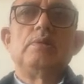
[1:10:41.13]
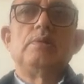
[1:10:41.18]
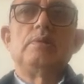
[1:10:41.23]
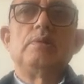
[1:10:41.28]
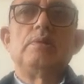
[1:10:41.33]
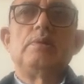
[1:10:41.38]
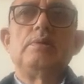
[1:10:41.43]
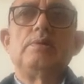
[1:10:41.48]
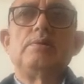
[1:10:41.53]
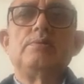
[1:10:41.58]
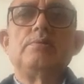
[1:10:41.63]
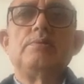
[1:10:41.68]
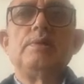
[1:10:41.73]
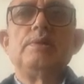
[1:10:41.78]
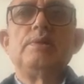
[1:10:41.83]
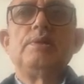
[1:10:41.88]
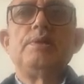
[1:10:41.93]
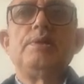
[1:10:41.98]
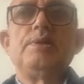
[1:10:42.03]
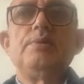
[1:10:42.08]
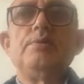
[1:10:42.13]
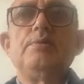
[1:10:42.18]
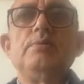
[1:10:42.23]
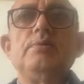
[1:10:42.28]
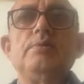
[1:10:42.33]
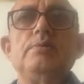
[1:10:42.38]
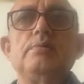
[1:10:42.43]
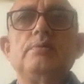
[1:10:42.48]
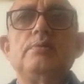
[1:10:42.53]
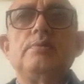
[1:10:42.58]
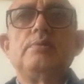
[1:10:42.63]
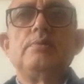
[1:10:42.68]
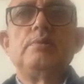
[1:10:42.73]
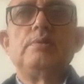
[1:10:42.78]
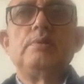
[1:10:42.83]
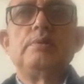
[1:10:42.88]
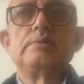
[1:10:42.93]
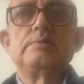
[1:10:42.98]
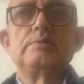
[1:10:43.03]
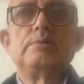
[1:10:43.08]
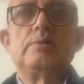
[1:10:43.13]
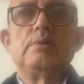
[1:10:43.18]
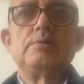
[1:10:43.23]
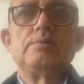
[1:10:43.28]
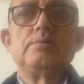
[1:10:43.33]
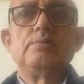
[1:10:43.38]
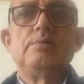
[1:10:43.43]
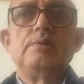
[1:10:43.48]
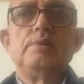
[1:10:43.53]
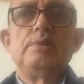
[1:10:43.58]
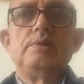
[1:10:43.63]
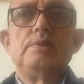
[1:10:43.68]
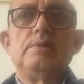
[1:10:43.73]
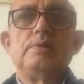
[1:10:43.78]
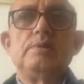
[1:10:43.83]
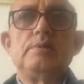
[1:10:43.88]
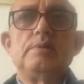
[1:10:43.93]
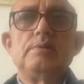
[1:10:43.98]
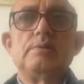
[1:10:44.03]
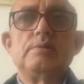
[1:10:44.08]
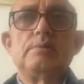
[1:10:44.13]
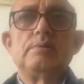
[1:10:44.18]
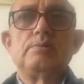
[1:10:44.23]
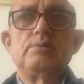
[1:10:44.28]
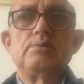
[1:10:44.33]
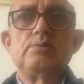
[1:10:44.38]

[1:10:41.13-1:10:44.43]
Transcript: And today, radio is not only a